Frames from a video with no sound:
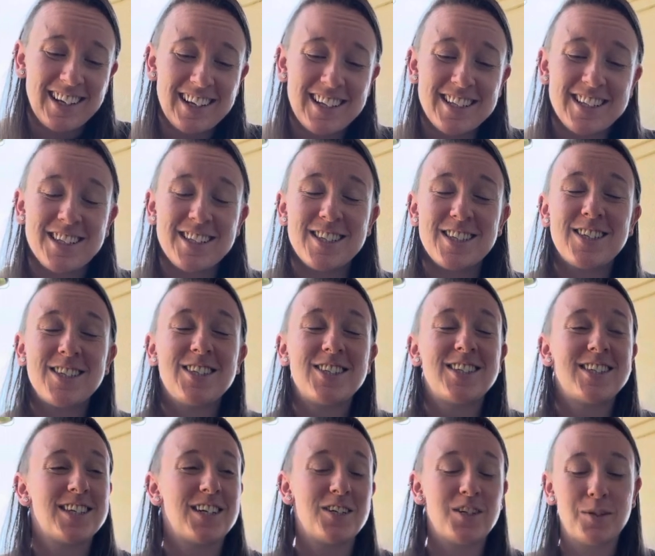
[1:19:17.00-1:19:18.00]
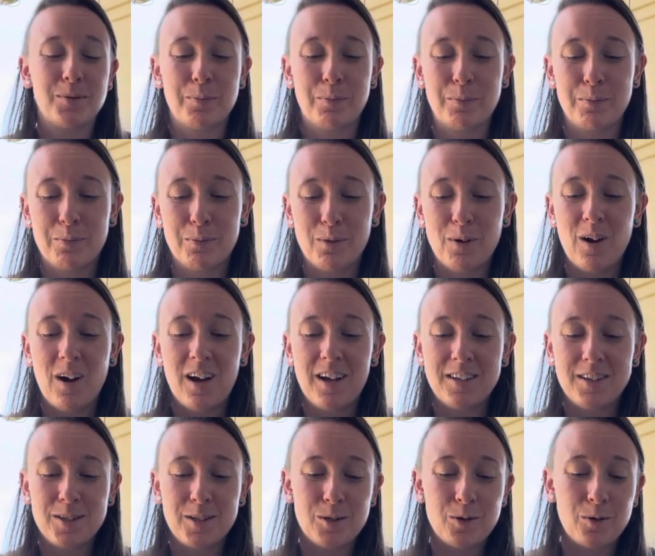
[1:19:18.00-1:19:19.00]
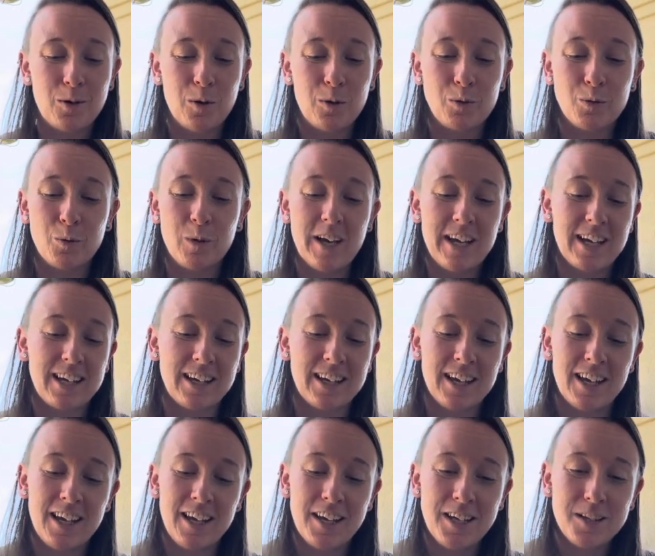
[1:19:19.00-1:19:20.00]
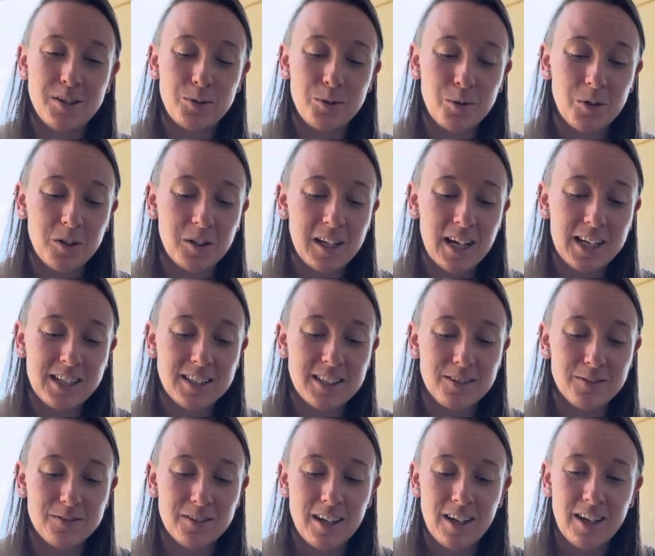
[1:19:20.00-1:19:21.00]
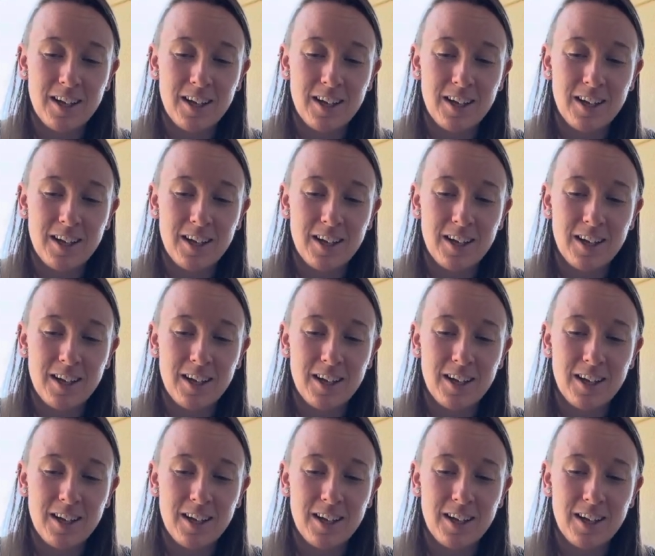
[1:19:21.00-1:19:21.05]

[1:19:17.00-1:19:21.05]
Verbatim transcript: in such a broad stroke way to collective.